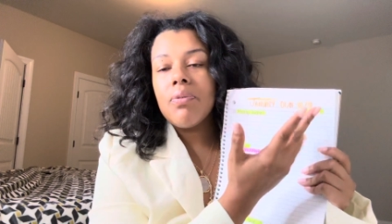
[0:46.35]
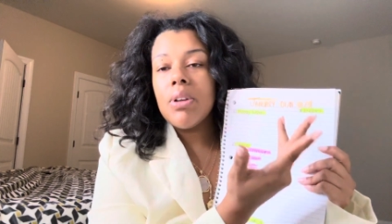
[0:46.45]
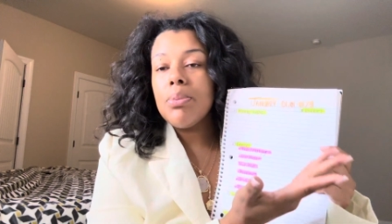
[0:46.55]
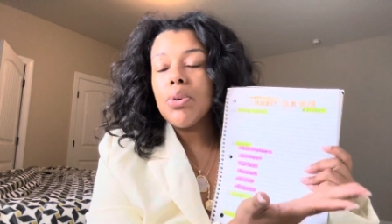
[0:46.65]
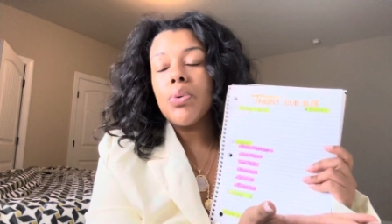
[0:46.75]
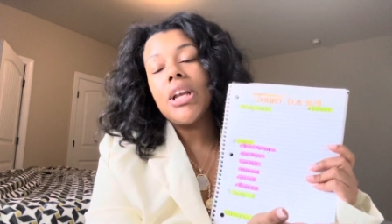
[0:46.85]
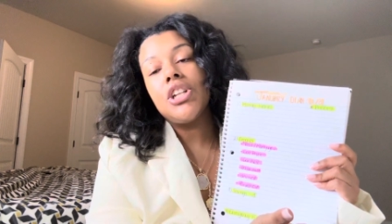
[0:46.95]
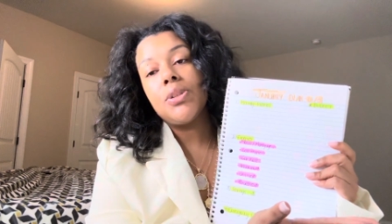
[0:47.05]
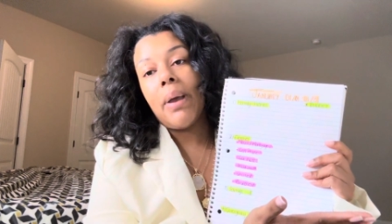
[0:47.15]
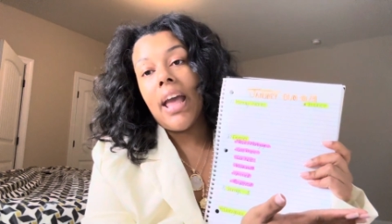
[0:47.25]
flip through
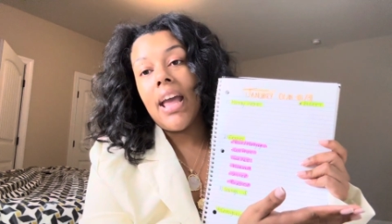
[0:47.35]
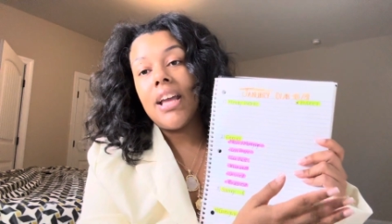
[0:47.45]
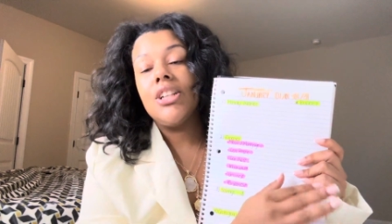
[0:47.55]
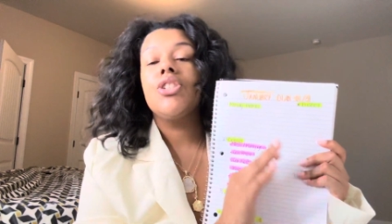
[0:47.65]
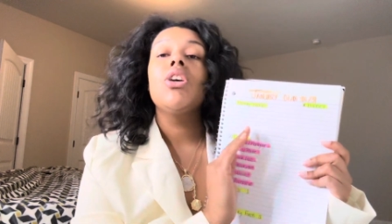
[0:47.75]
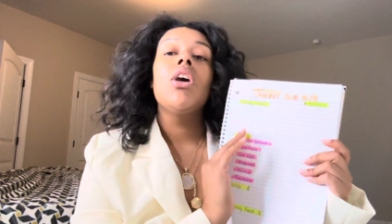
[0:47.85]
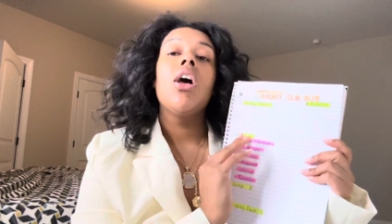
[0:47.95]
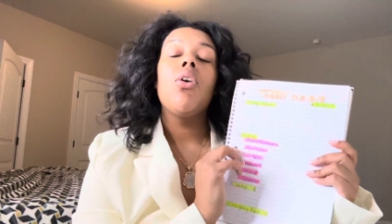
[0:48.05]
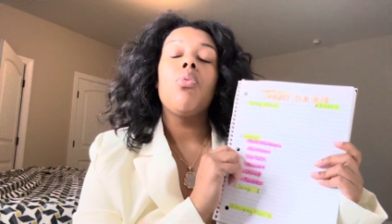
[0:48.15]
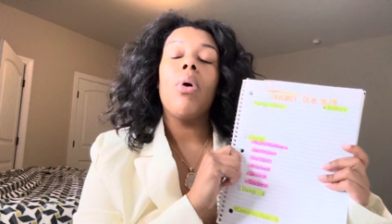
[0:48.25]
each page,
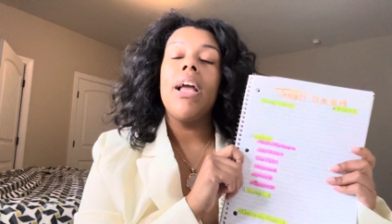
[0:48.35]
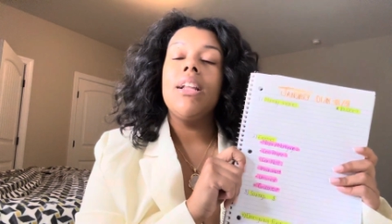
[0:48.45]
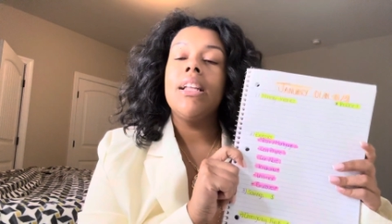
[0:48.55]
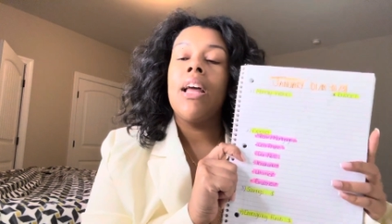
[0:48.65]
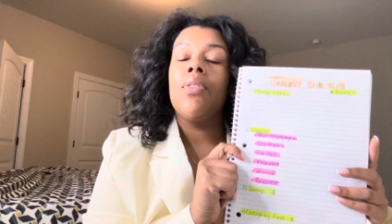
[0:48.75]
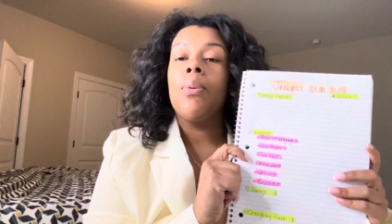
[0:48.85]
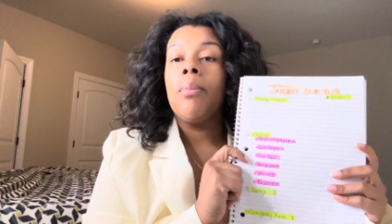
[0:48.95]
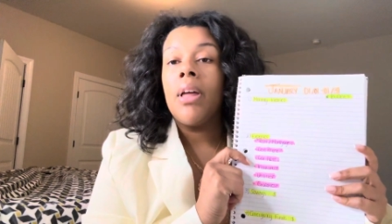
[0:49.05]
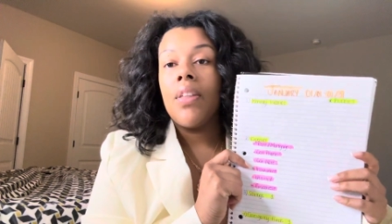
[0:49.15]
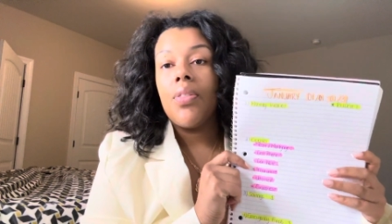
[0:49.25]
write down the
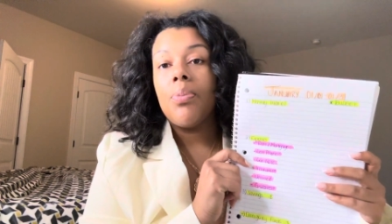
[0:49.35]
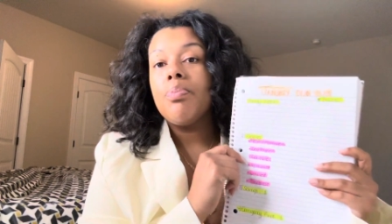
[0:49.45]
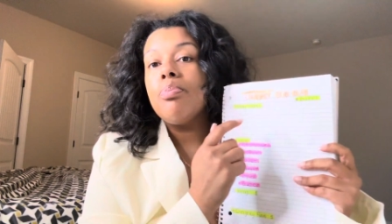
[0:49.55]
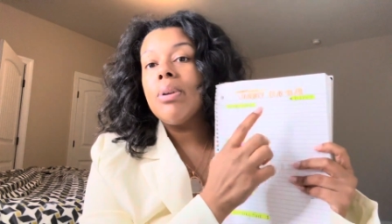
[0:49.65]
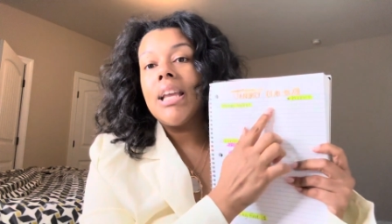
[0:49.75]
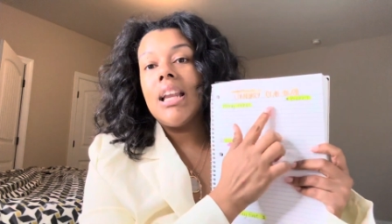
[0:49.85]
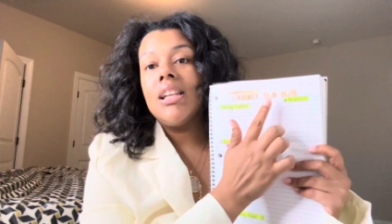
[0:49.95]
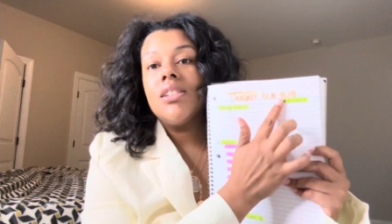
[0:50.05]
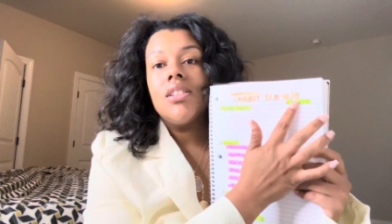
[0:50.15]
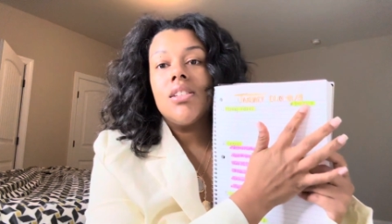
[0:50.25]
month,
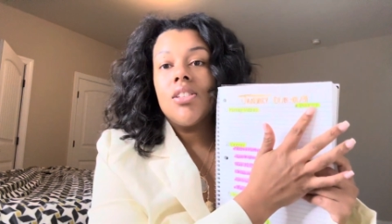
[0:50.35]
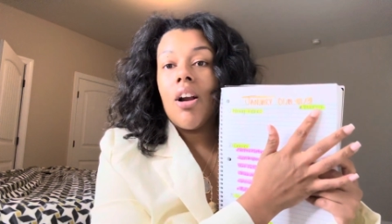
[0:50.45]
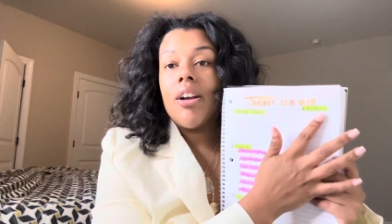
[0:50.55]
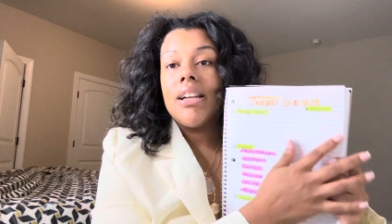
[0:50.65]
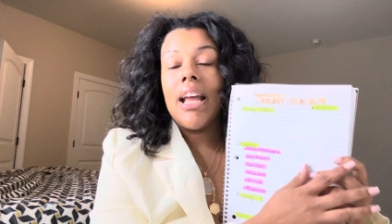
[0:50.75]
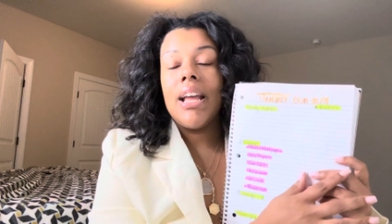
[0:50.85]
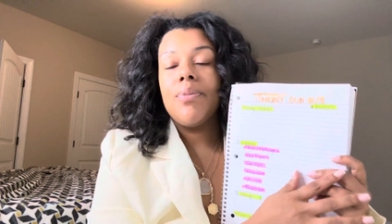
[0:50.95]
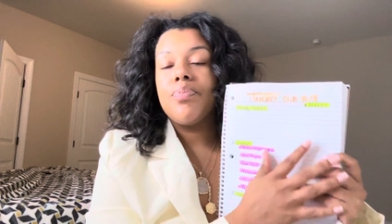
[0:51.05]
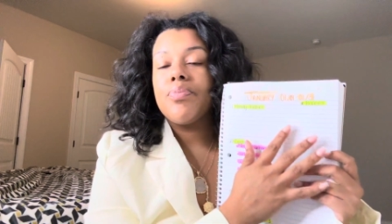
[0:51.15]
beginning, start date,